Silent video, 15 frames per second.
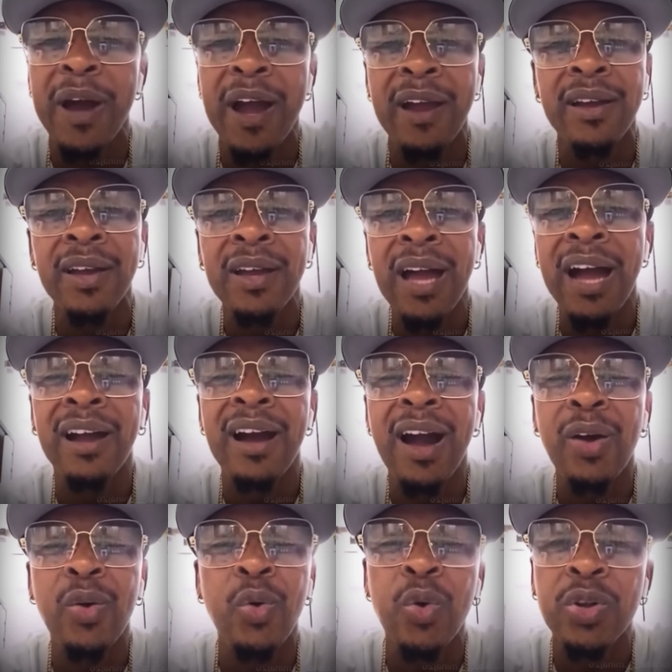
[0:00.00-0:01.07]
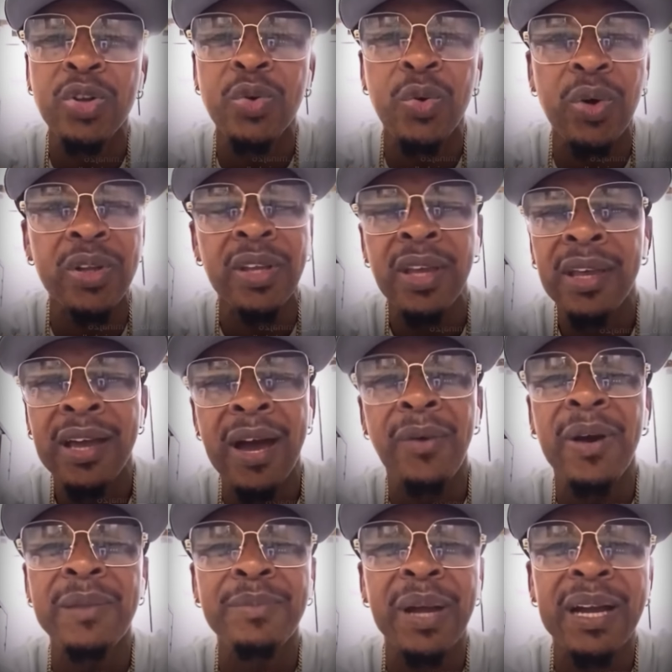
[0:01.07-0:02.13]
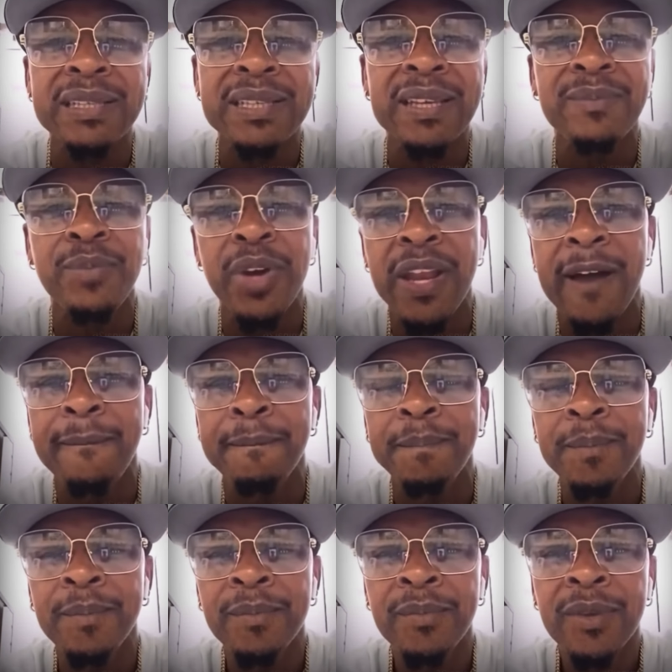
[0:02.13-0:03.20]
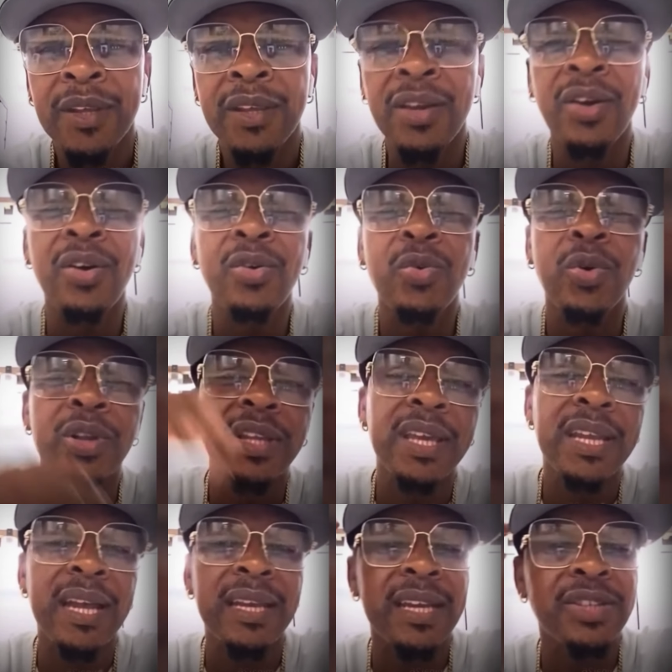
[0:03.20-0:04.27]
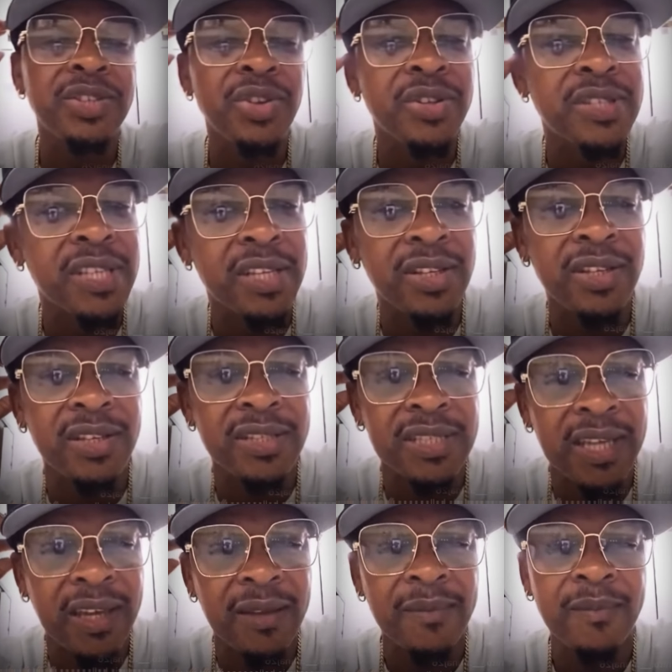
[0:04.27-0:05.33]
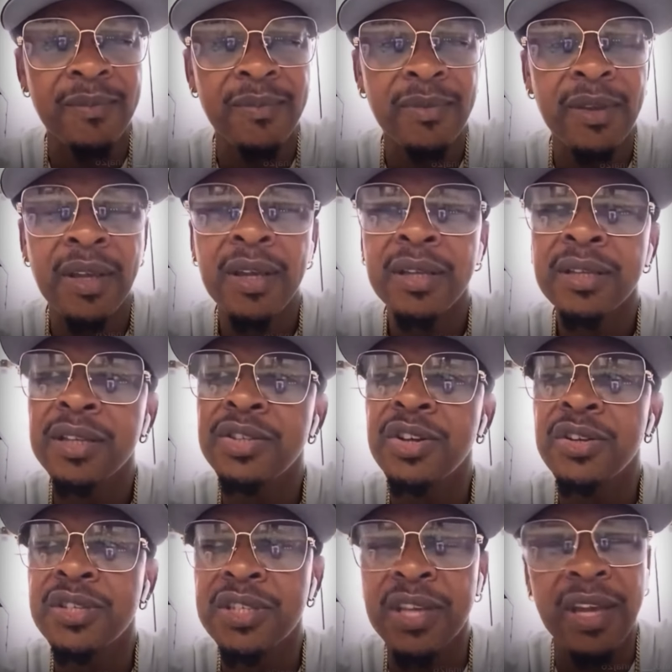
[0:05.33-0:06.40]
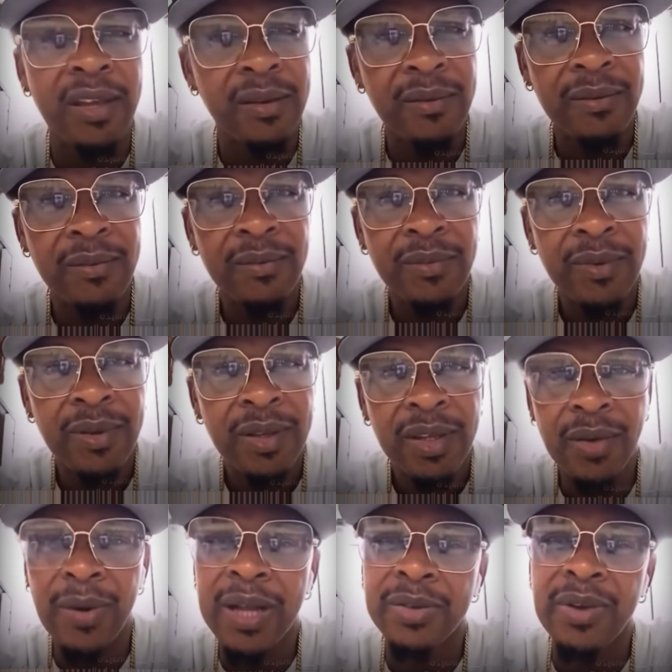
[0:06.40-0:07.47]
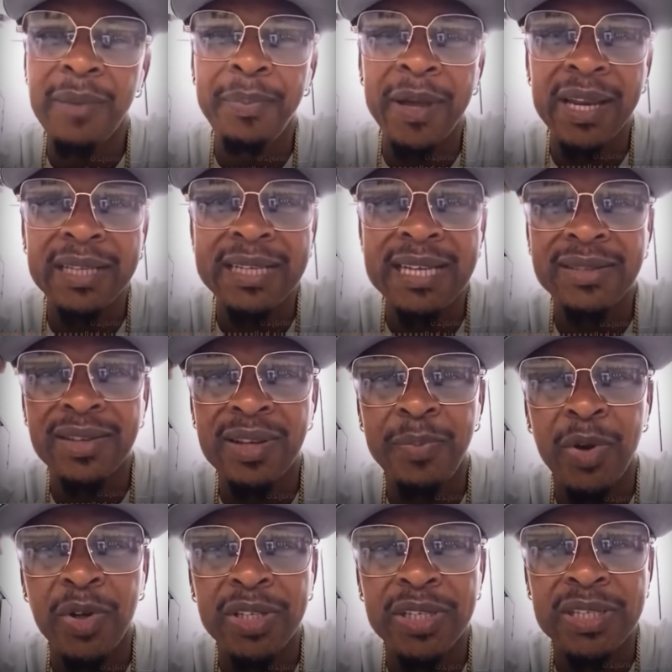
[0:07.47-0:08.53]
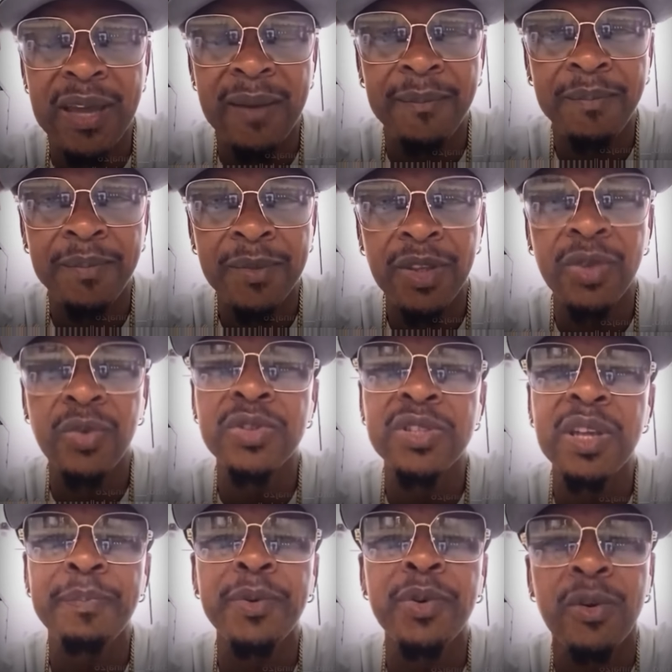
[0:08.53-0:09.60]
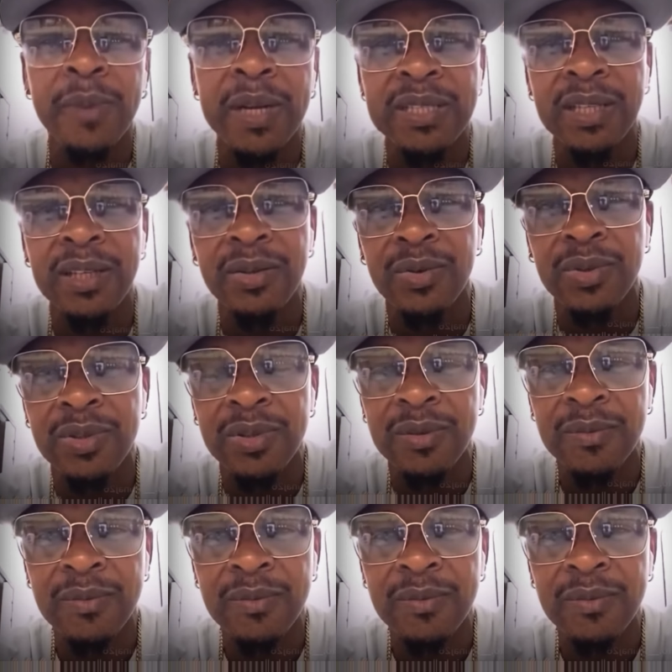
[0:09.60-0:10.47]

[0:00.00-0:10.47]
or I got quote, and one bag of sitting, brother. You go quote there, the judge said to you, say. The judge said, you want to apologize to the police them? Use diplomacy, youth.